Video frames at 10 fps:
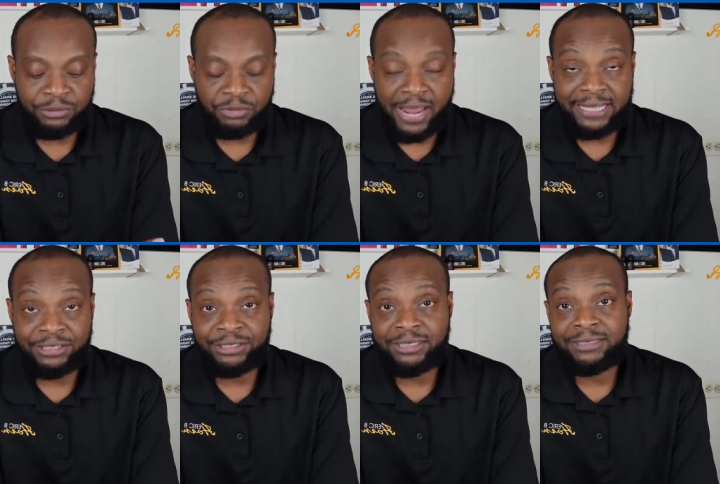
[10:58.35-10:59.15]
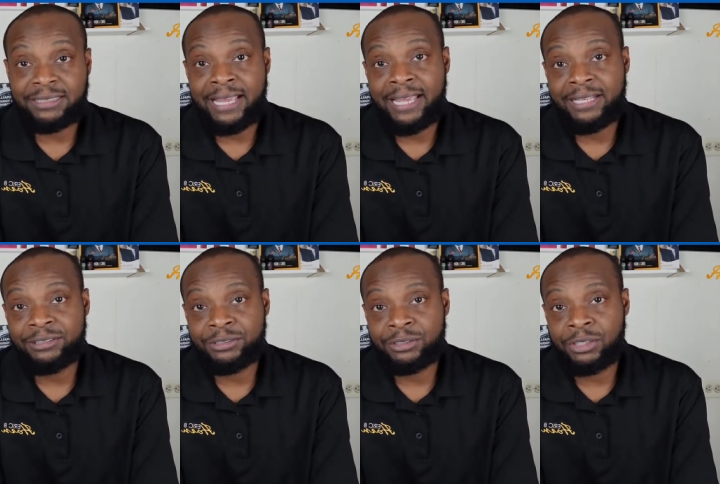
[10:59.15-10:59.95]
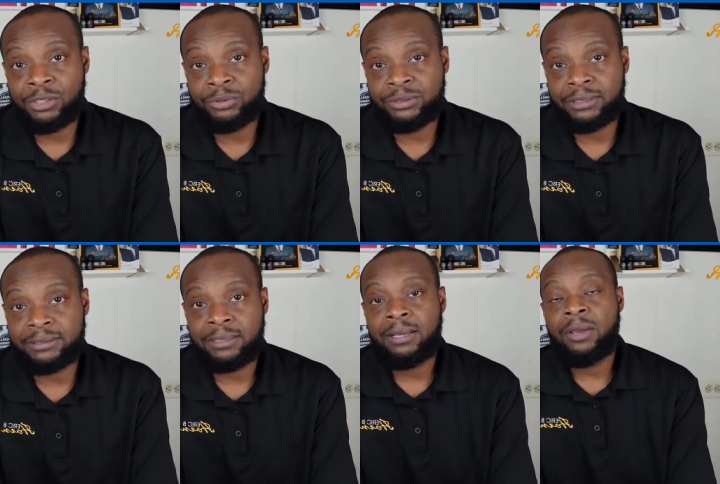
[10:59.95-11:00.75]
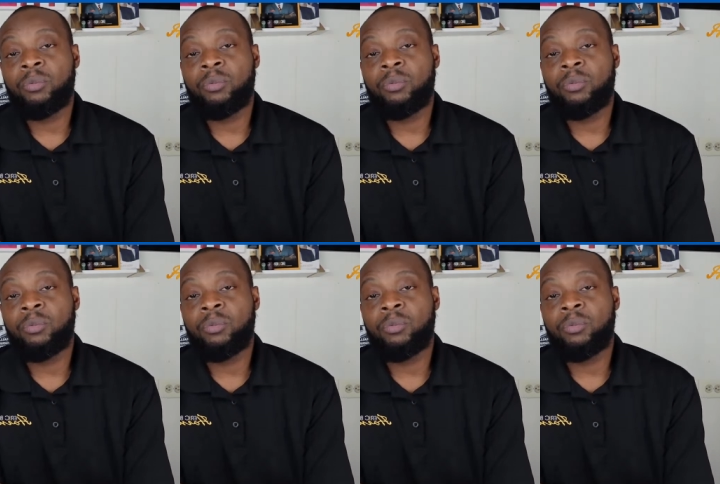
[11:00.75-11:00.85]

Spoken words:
strategies and solutions.